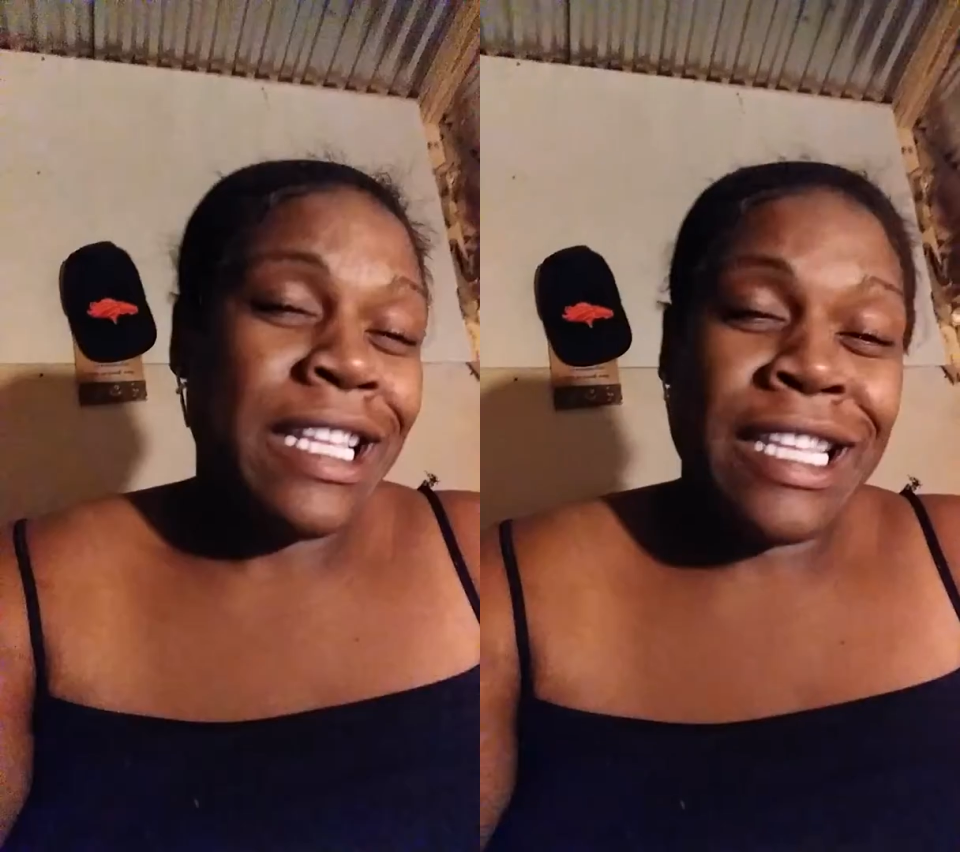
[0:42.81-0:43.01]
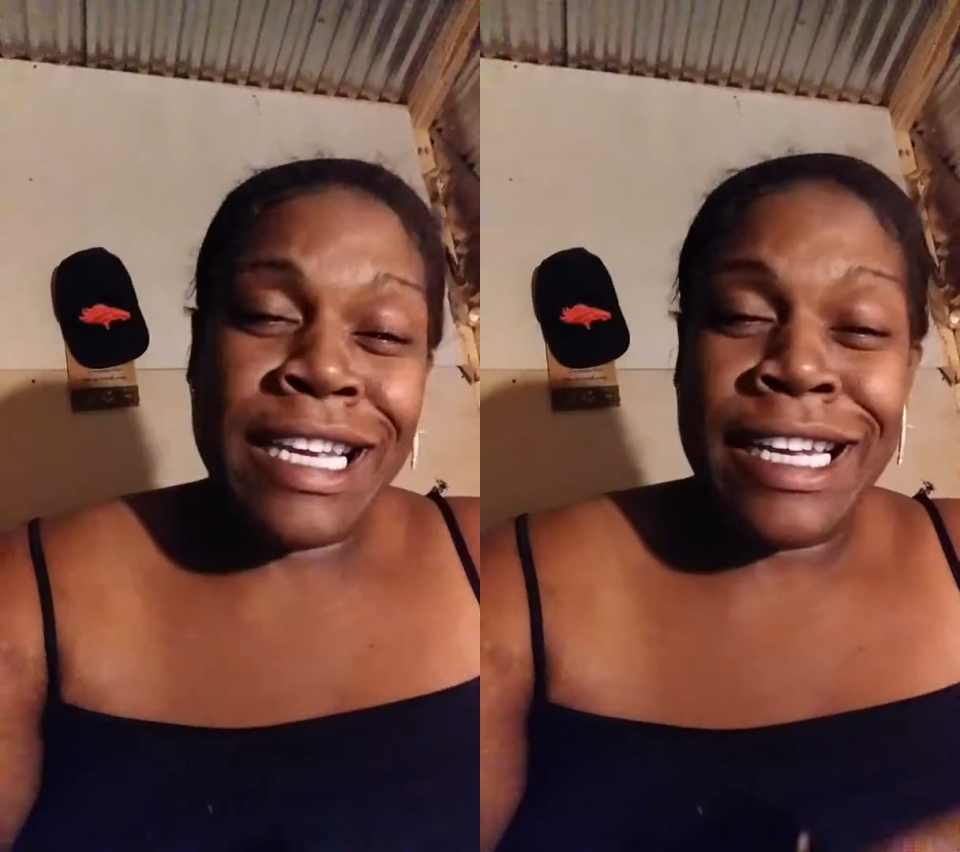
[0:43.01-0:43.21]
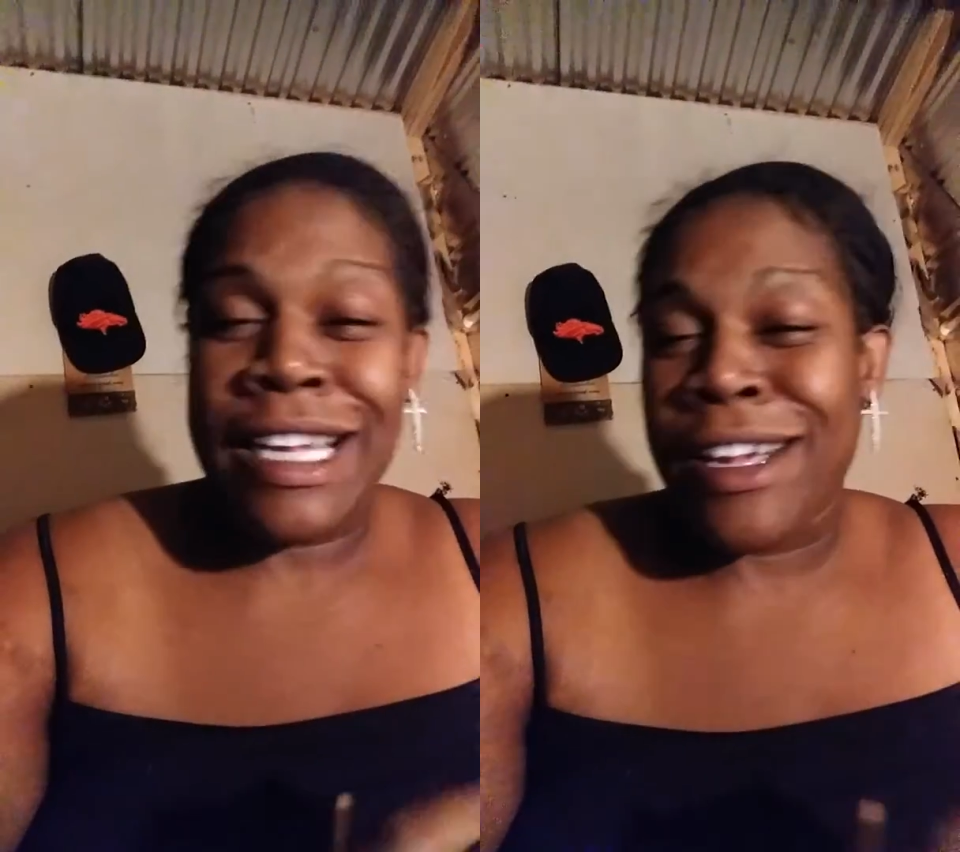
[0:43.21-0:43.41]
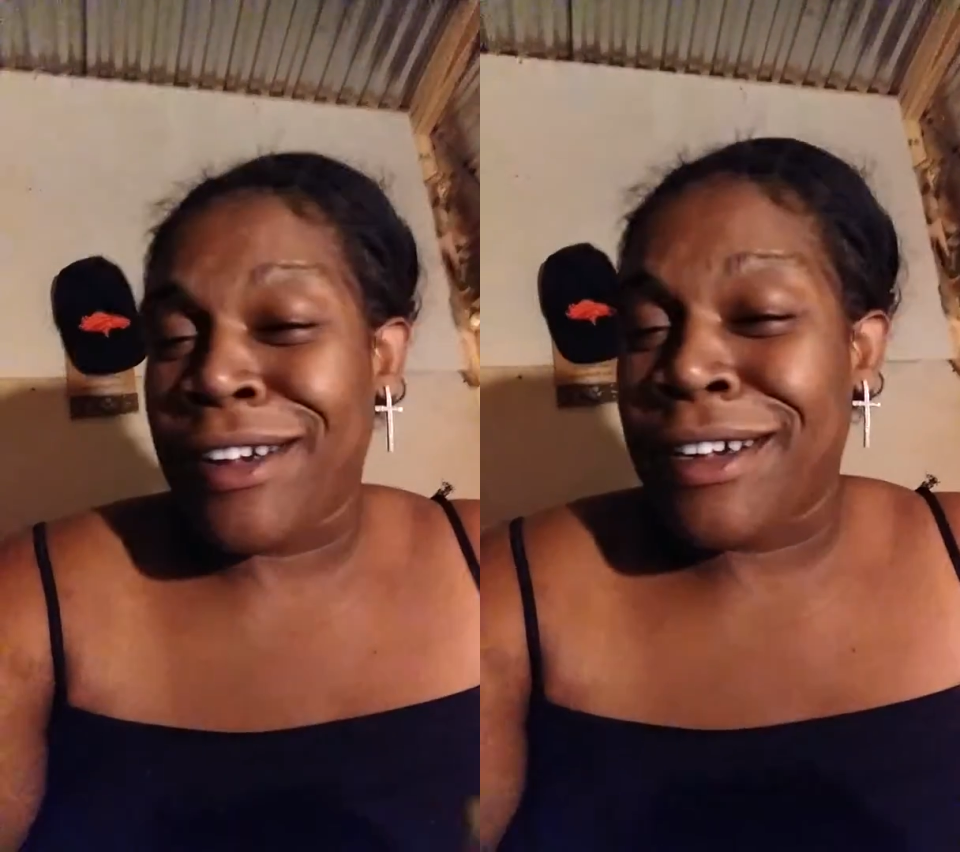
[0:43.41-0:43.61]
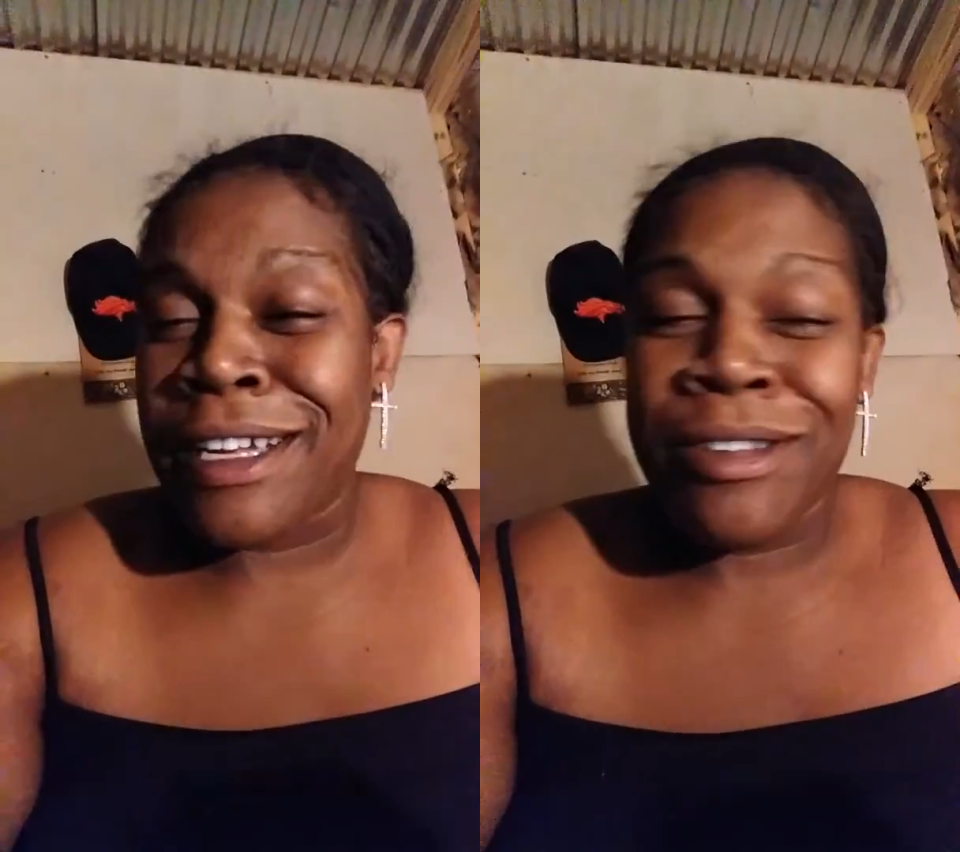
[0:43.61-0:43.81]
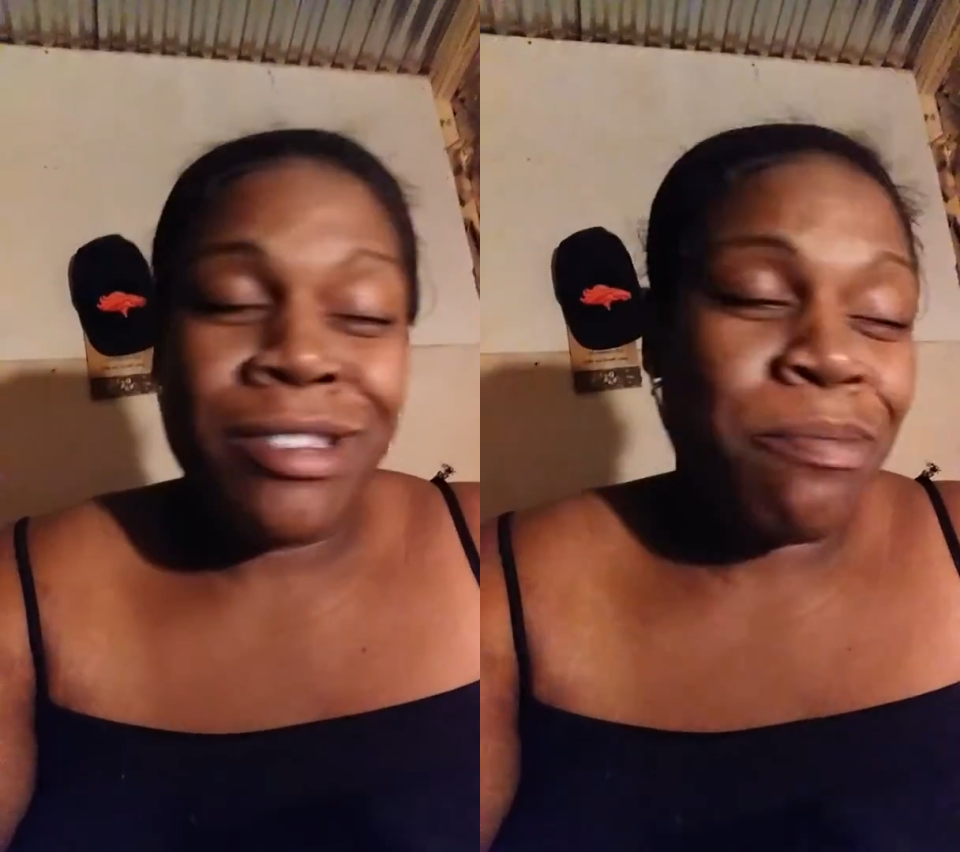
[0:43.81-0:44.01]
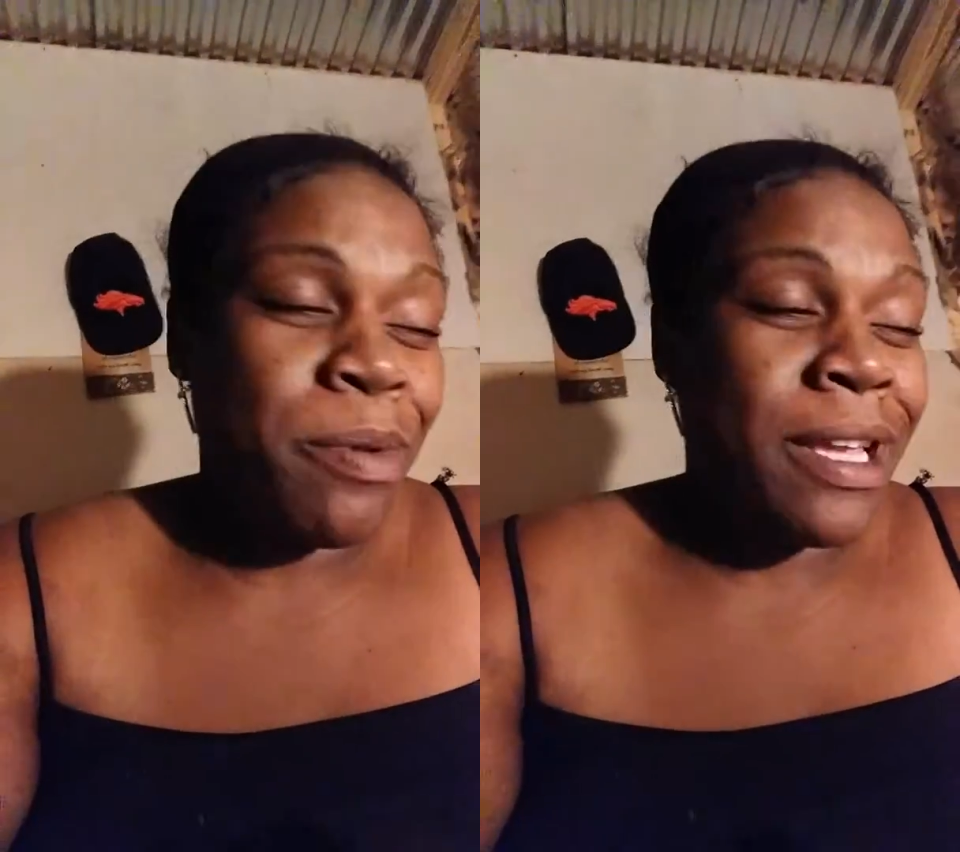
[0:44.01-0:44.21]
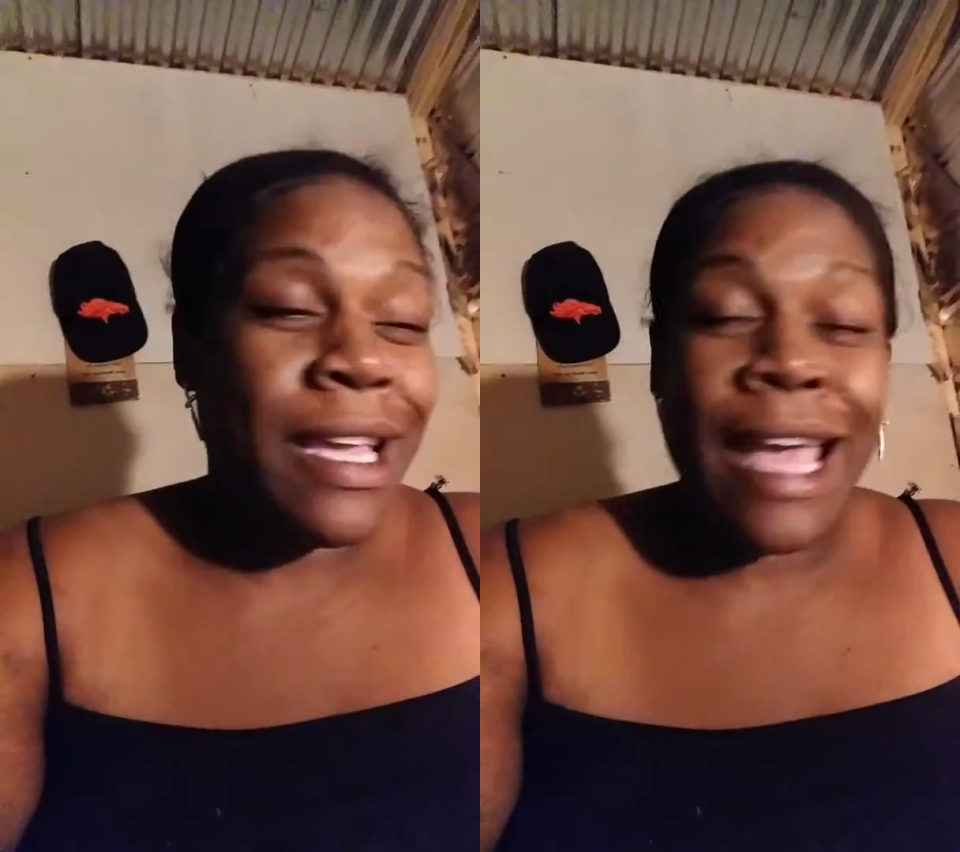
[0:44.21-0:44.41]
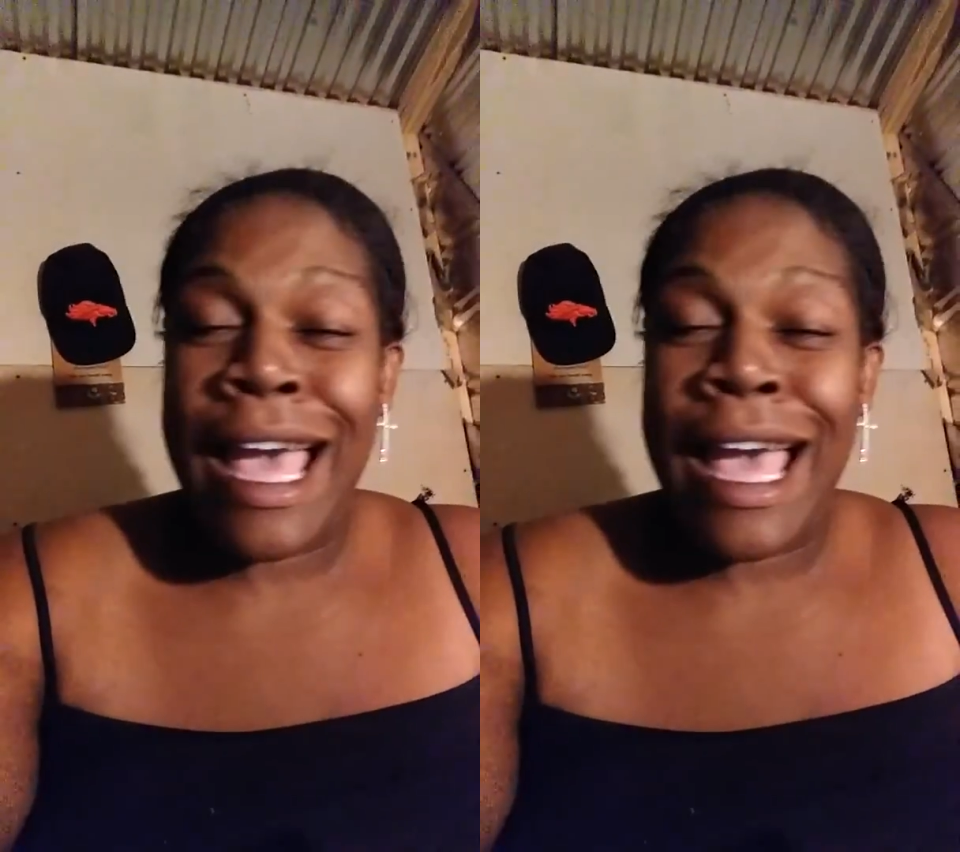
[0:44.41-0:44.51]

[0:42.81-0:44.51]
Yeah, girl, gon' spit.